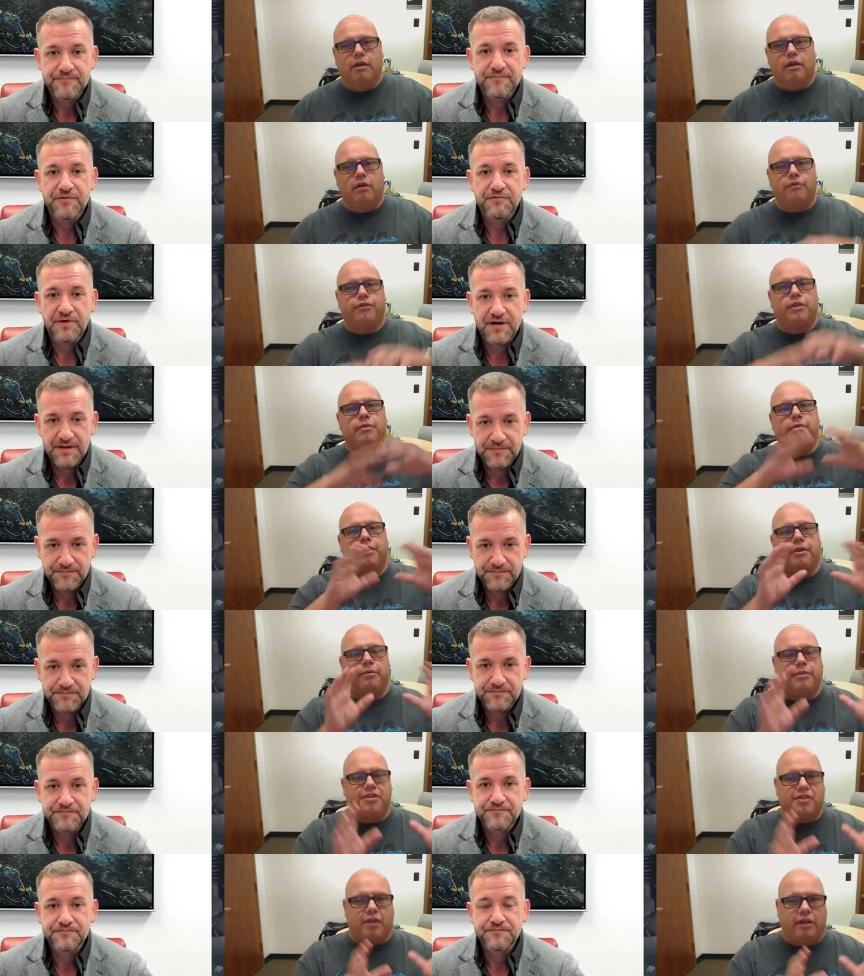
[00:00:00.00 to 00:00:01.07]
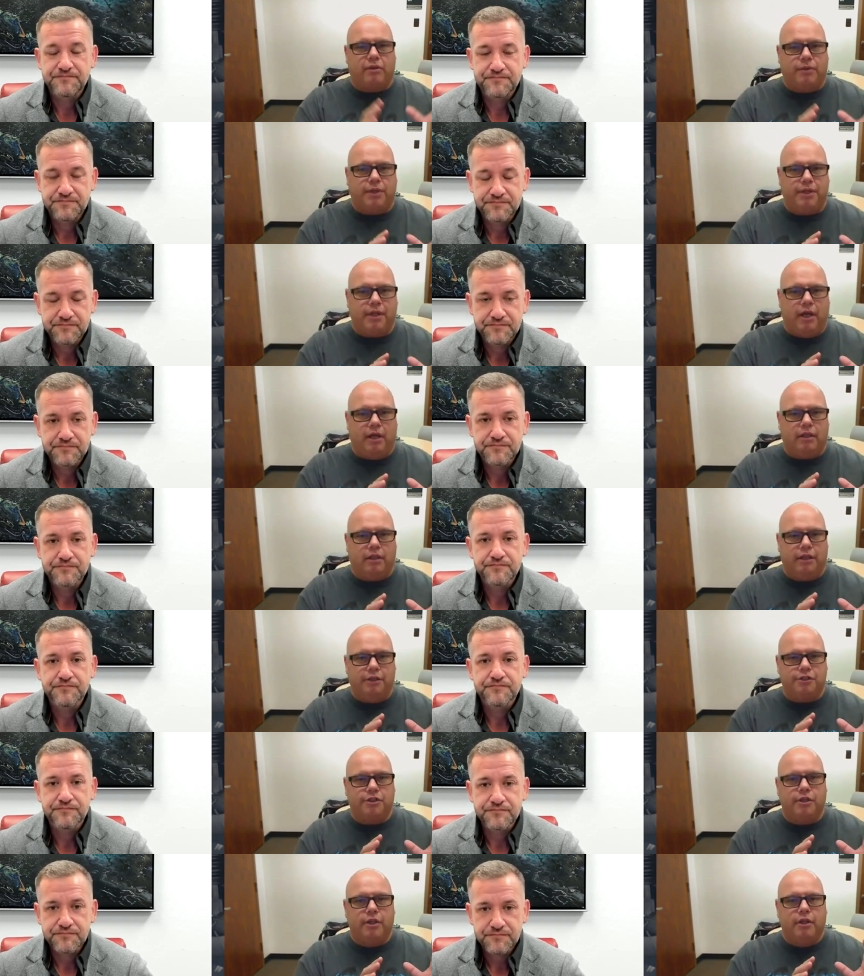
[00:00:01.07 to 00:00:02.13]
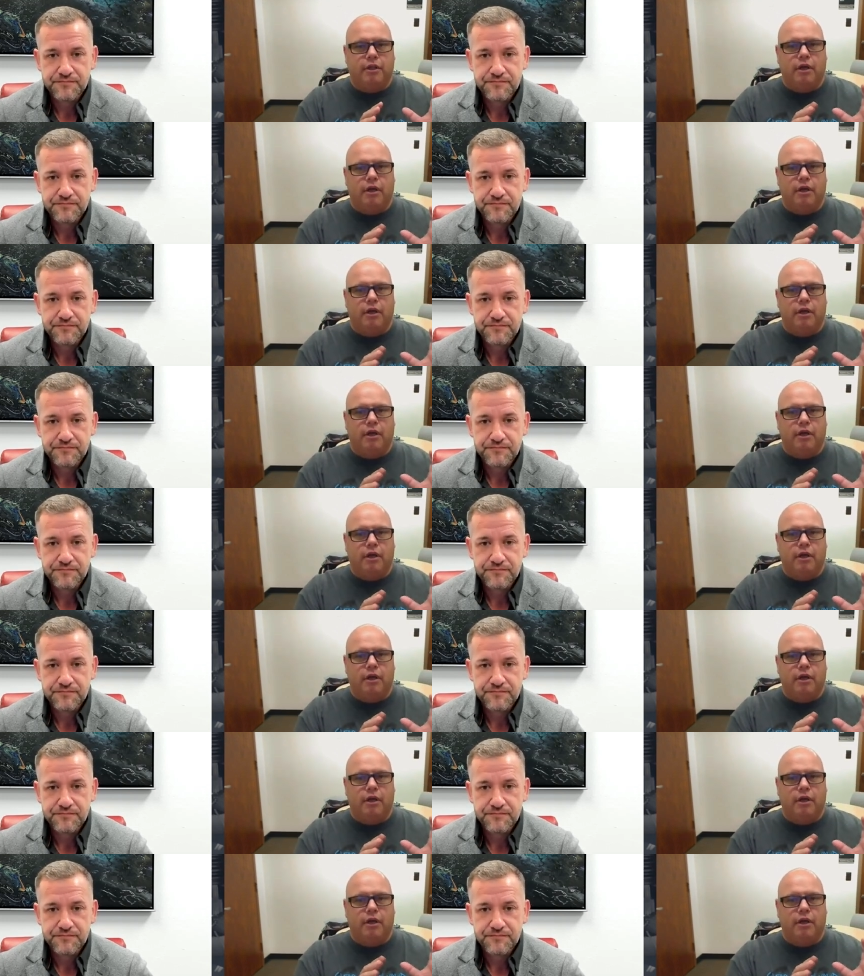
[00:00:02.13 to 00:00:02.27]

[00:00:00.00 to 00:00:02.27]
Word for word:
Speaker 1: Hopefully, we're going to recycle the knowledge.